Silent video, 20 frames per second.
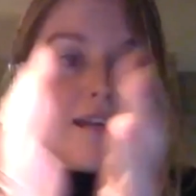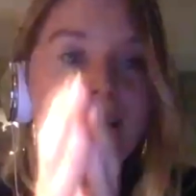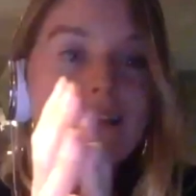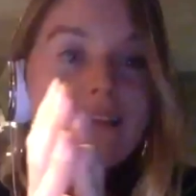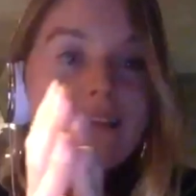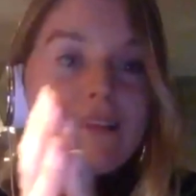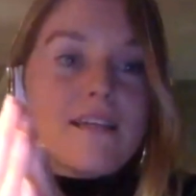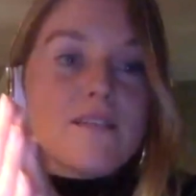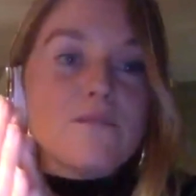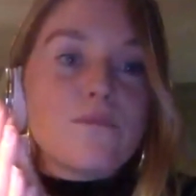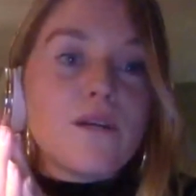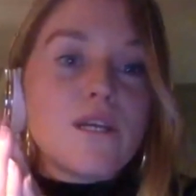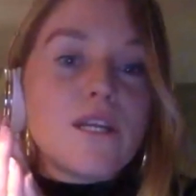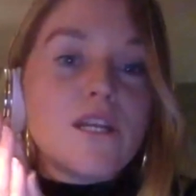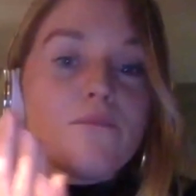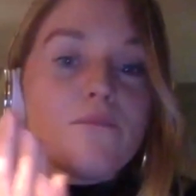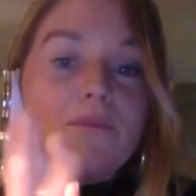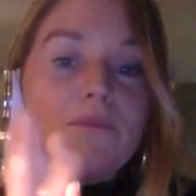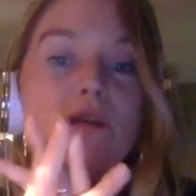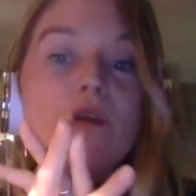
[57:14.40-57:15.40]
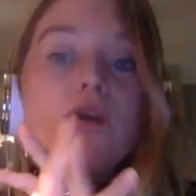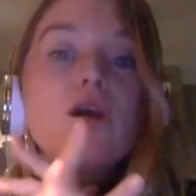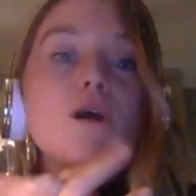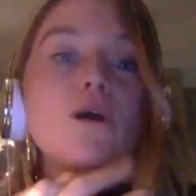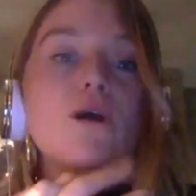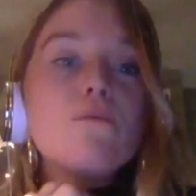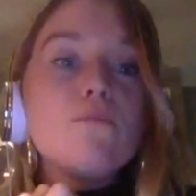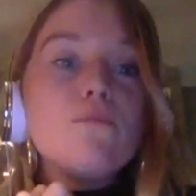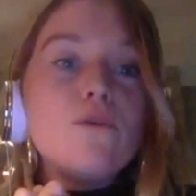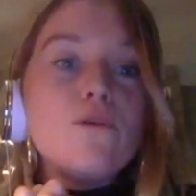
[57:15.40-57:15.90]
of things, we're going to be
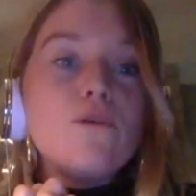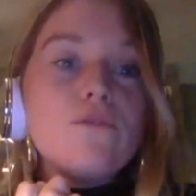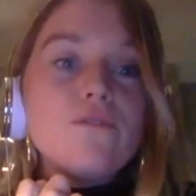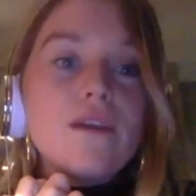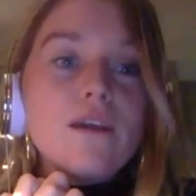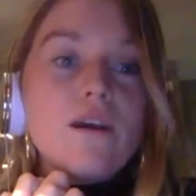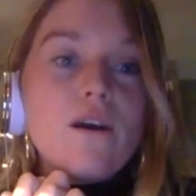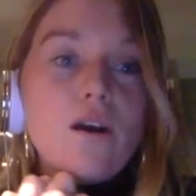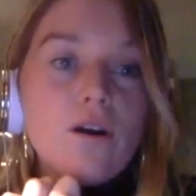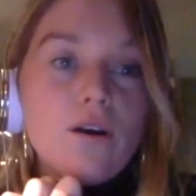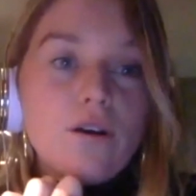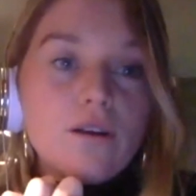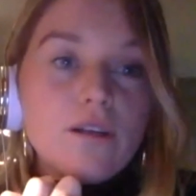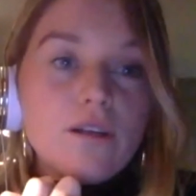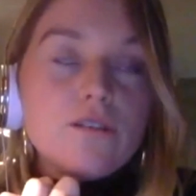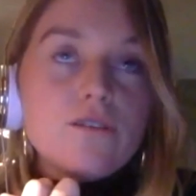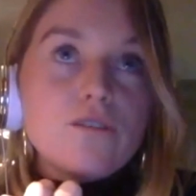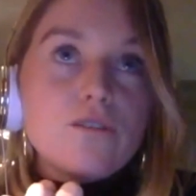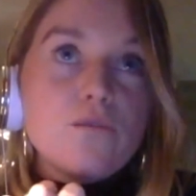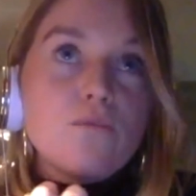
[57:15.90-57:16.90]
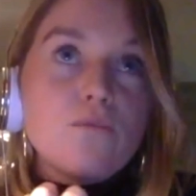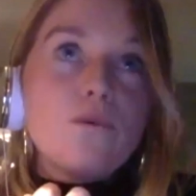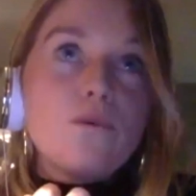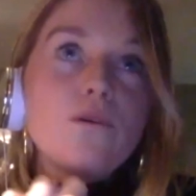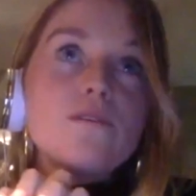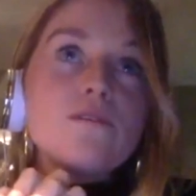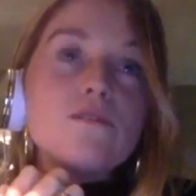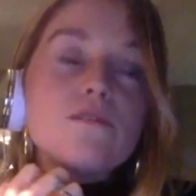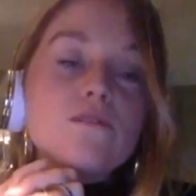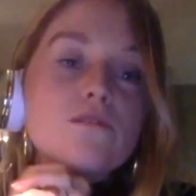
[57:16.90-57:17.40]
moving on
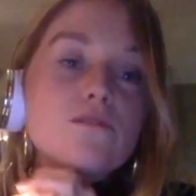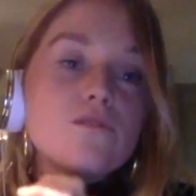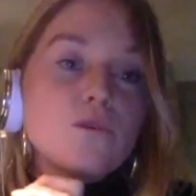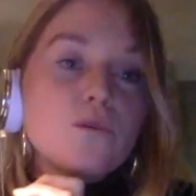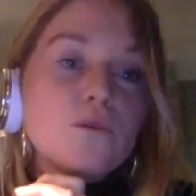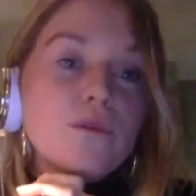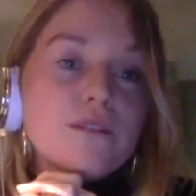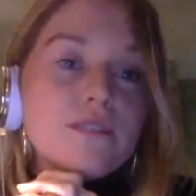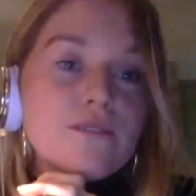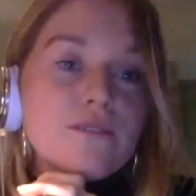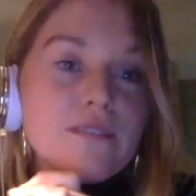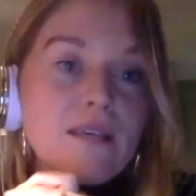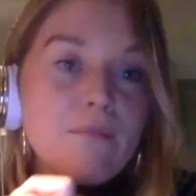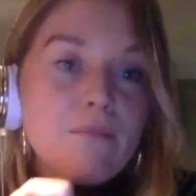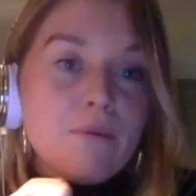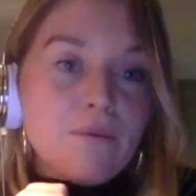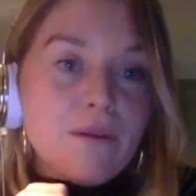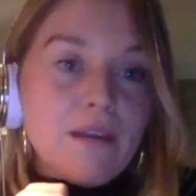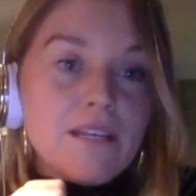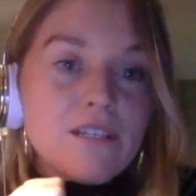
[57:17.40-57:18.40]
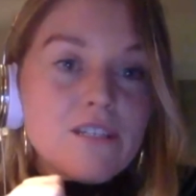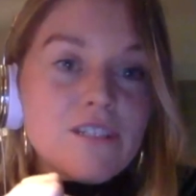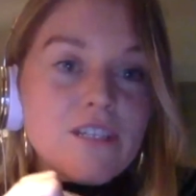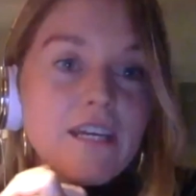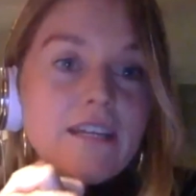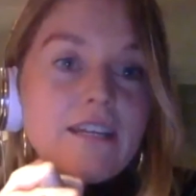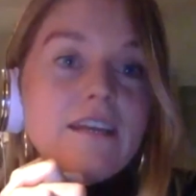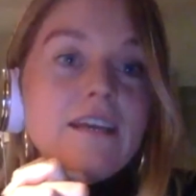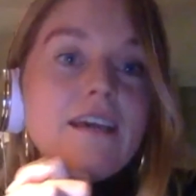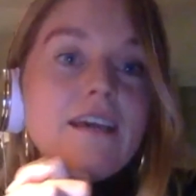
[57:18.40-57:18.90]
towards the stories of
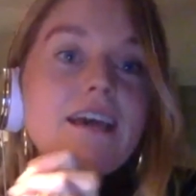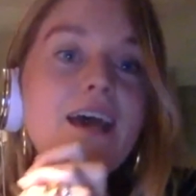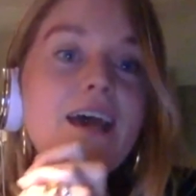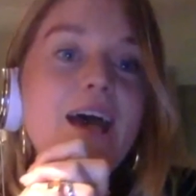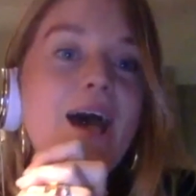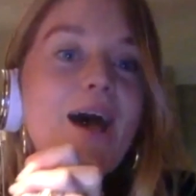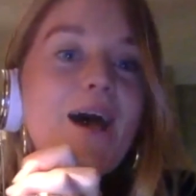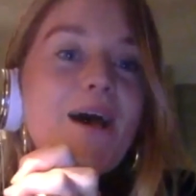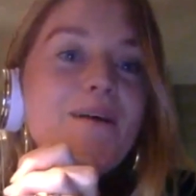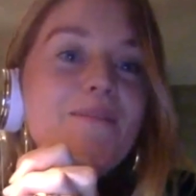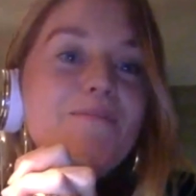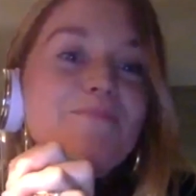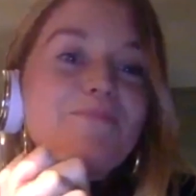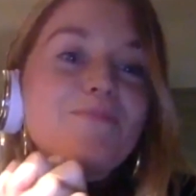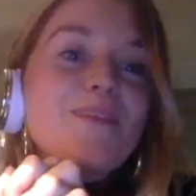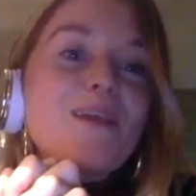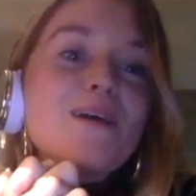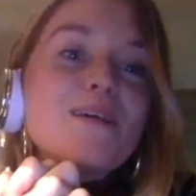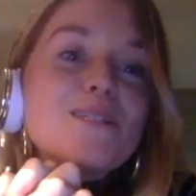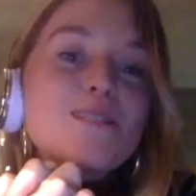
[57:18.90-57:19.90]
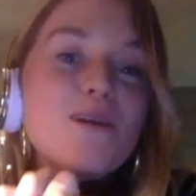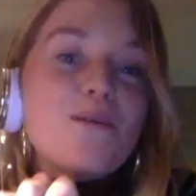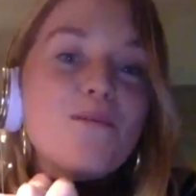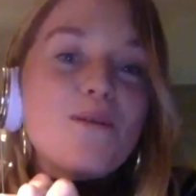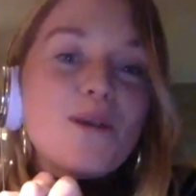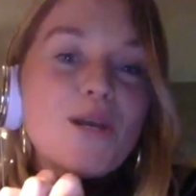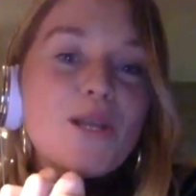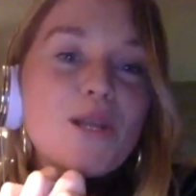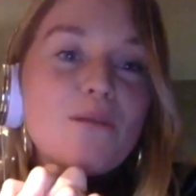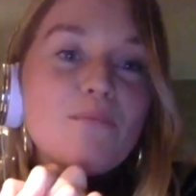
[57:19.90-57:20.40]
separation. So
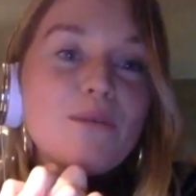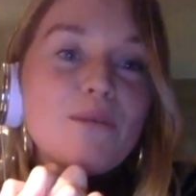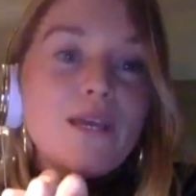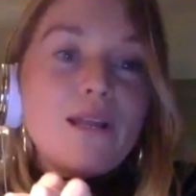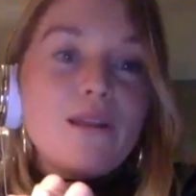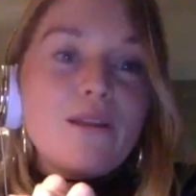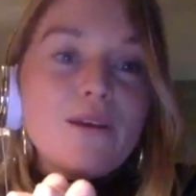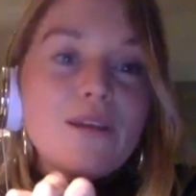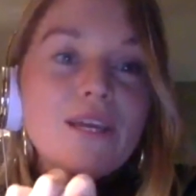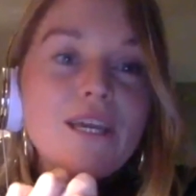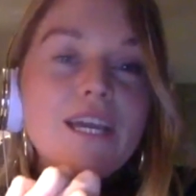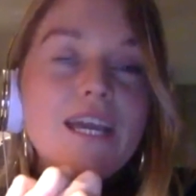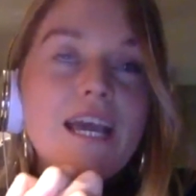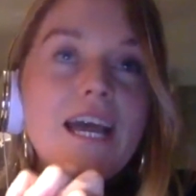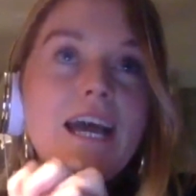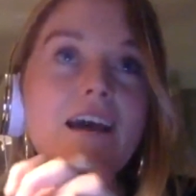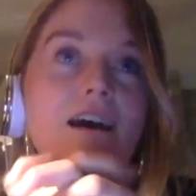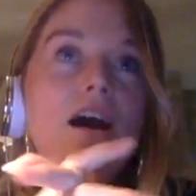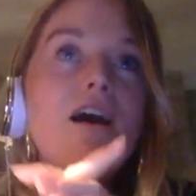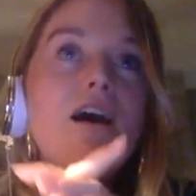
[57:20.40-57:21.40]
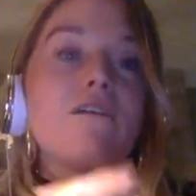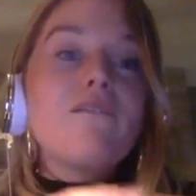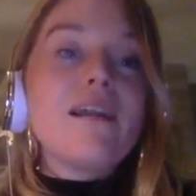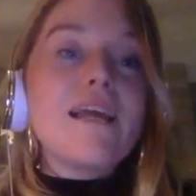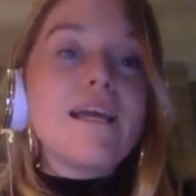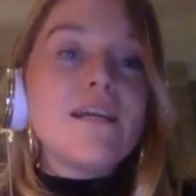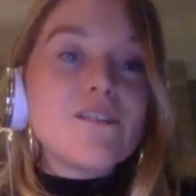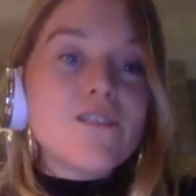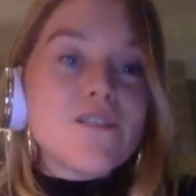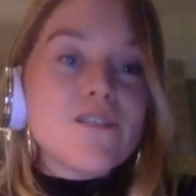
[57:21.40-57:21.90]
we're going to be looking at our
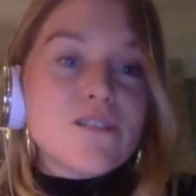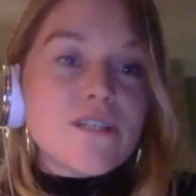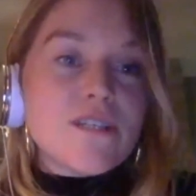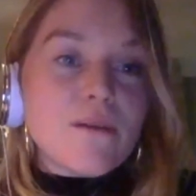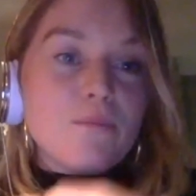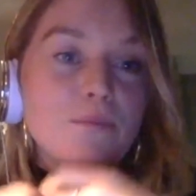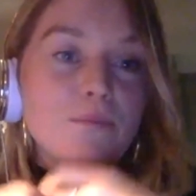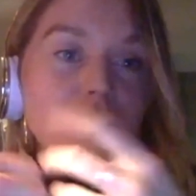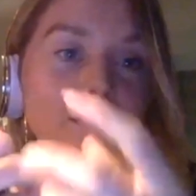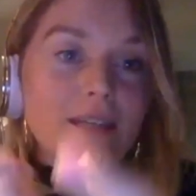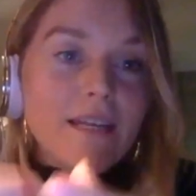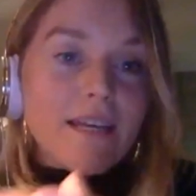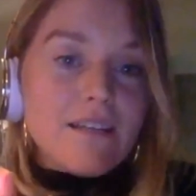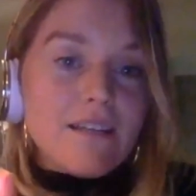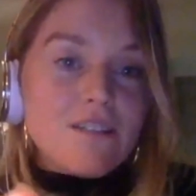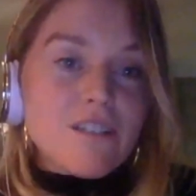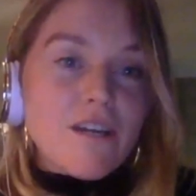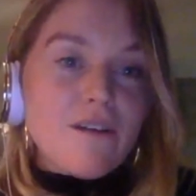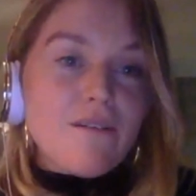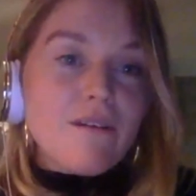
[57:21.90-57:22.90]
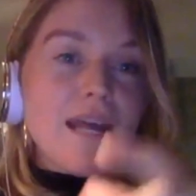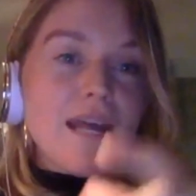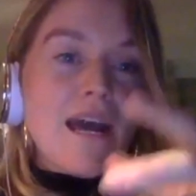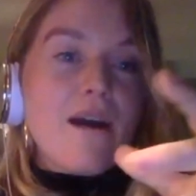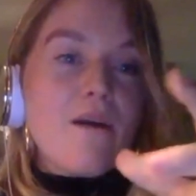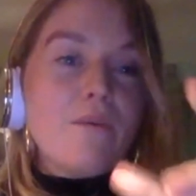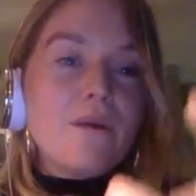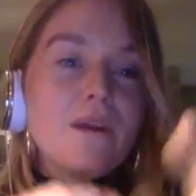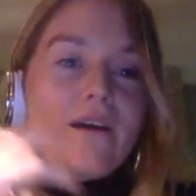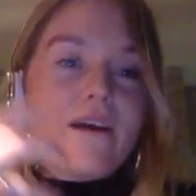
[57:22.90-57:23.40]
relationship with nature and
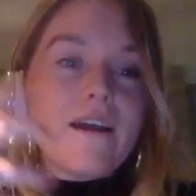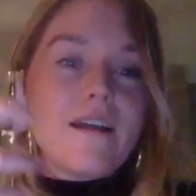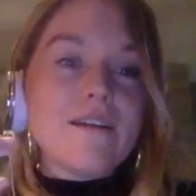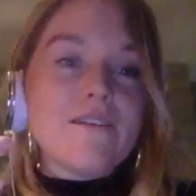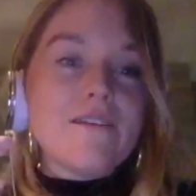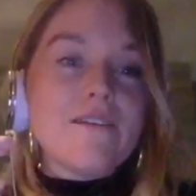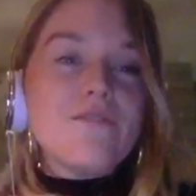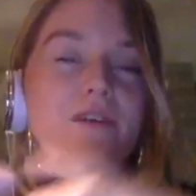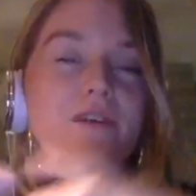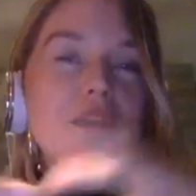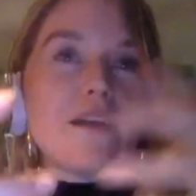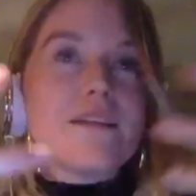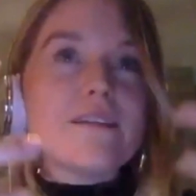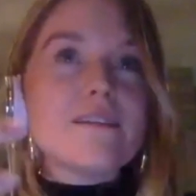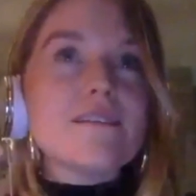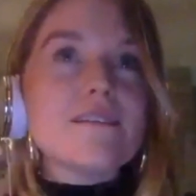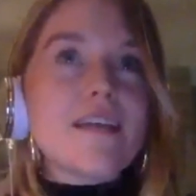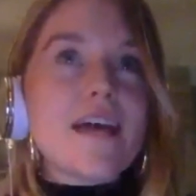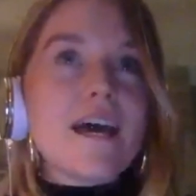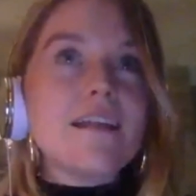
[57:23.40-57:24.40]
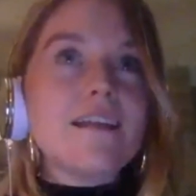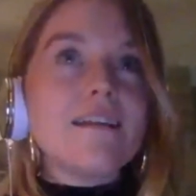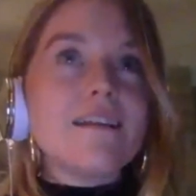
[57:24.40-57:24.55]
how we kind of understand